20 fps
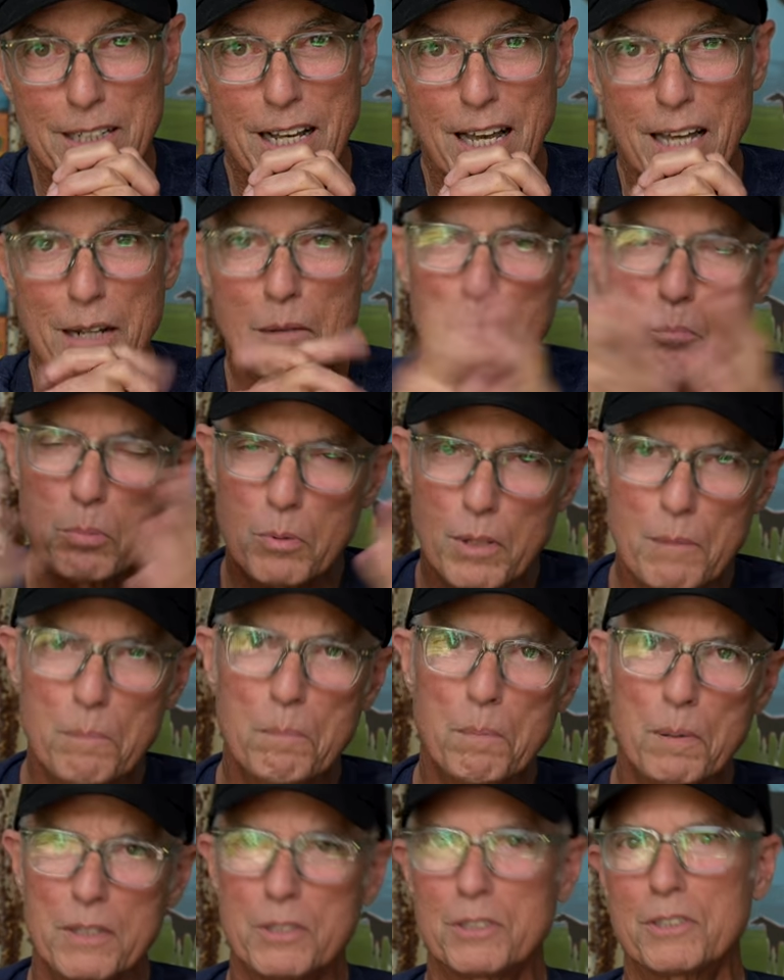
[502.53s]
I had a blood
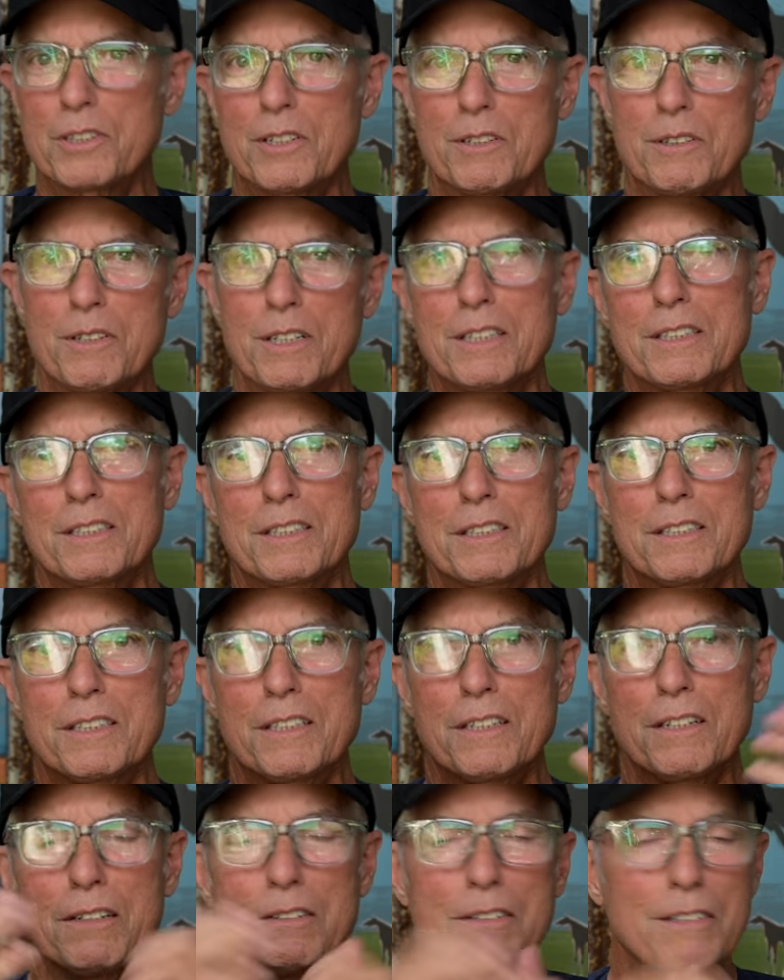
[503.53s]
pressure question,
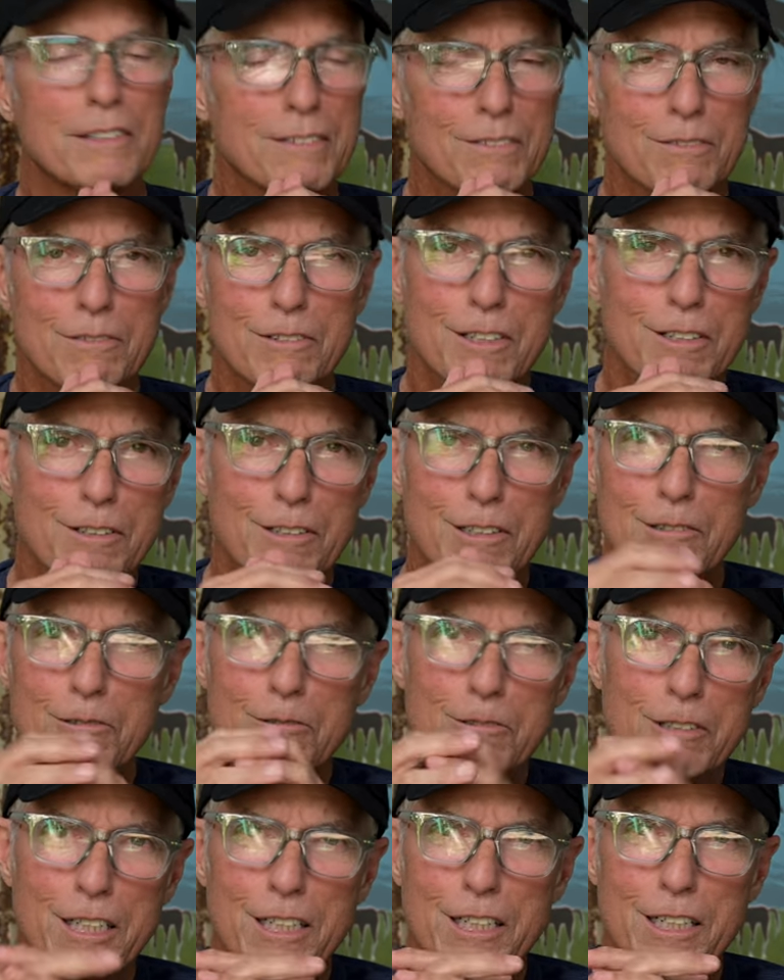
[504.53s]
you know? Really
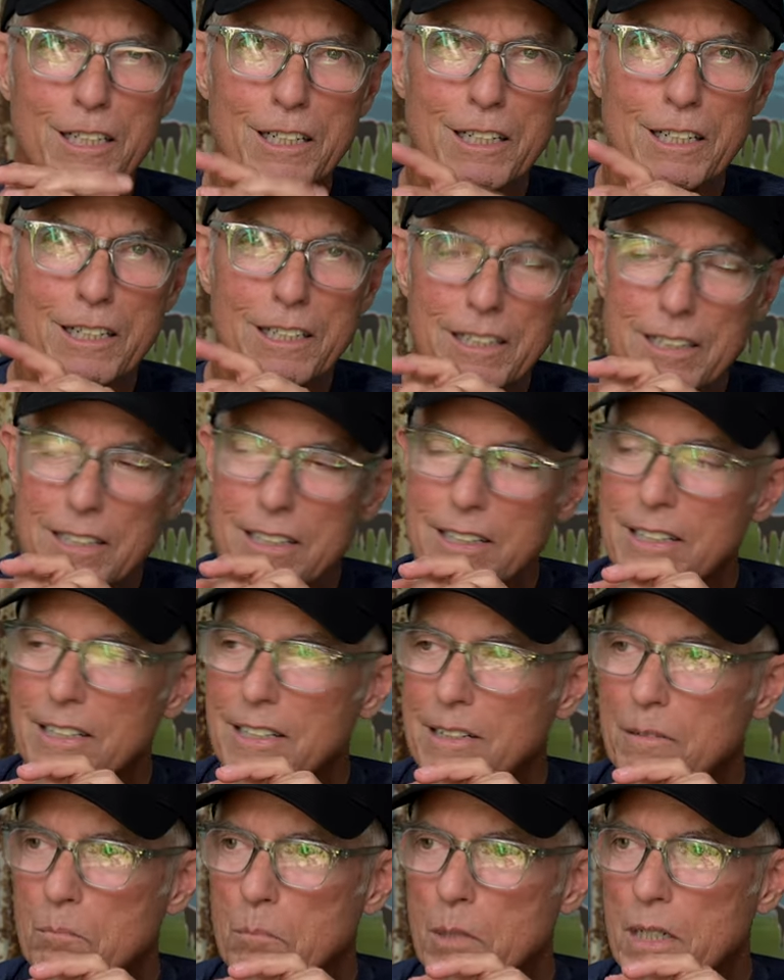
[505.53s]
weird.
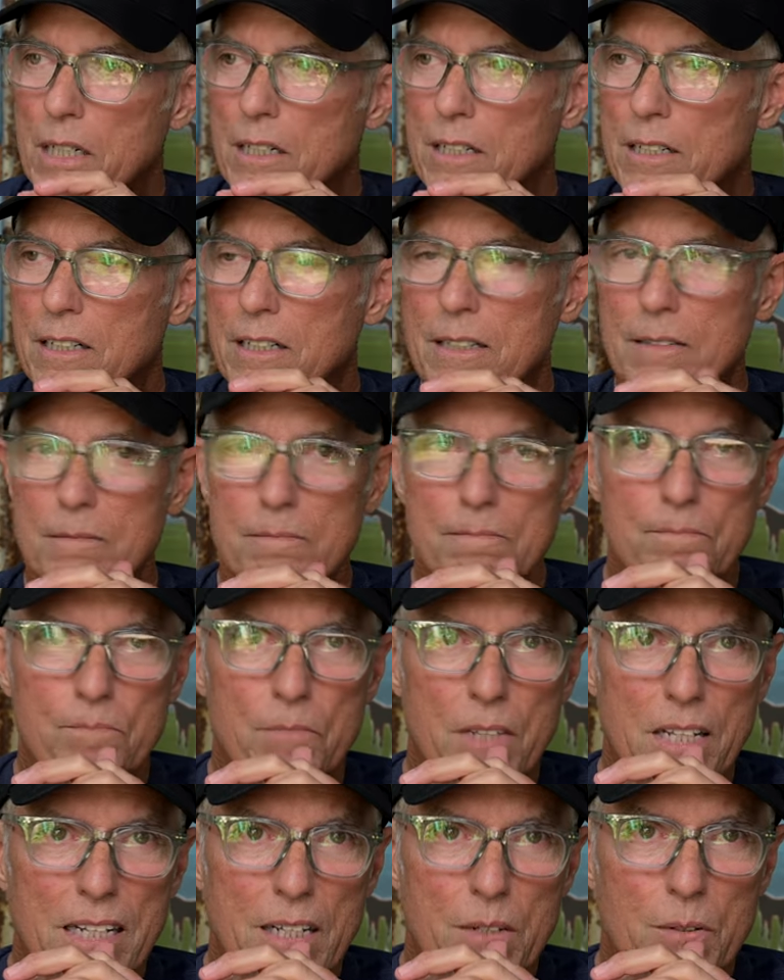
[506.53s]
But
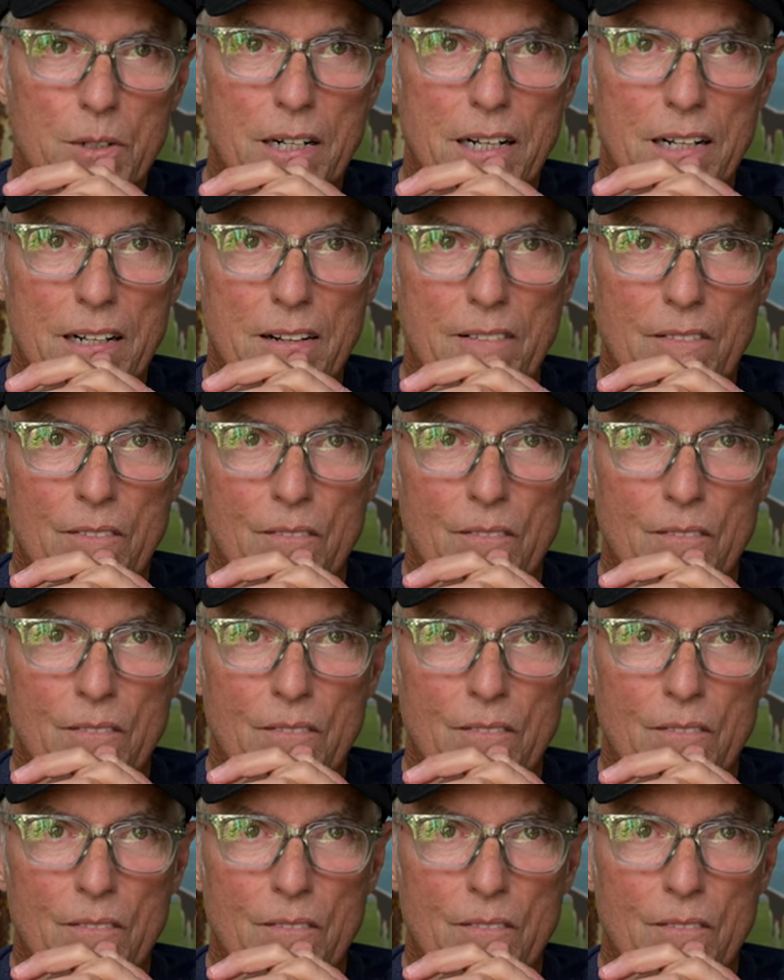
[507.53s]
anyway,